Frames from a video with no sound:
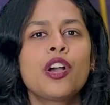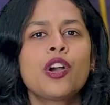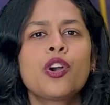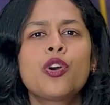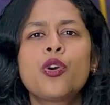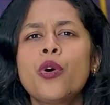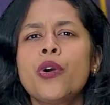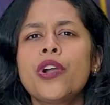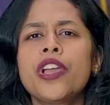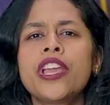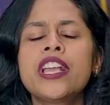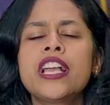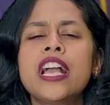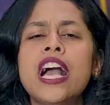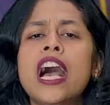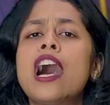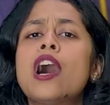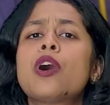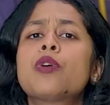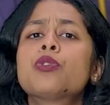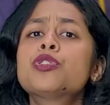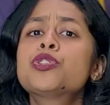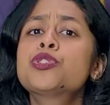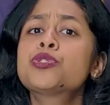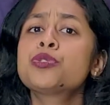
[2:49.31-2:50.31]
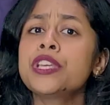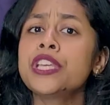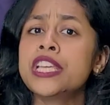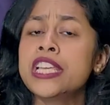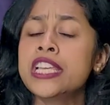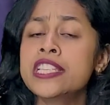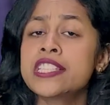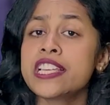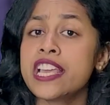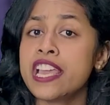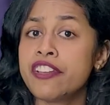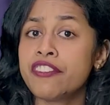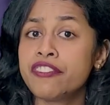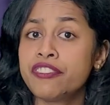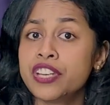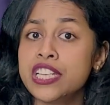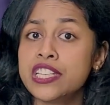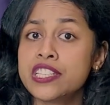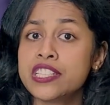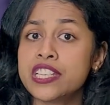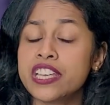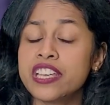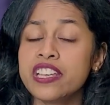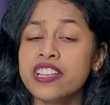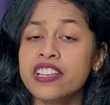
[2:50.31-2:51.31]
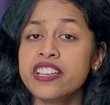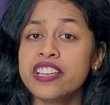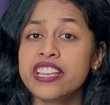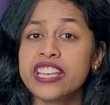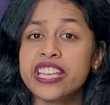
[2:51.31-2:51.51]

Going out to eat every day,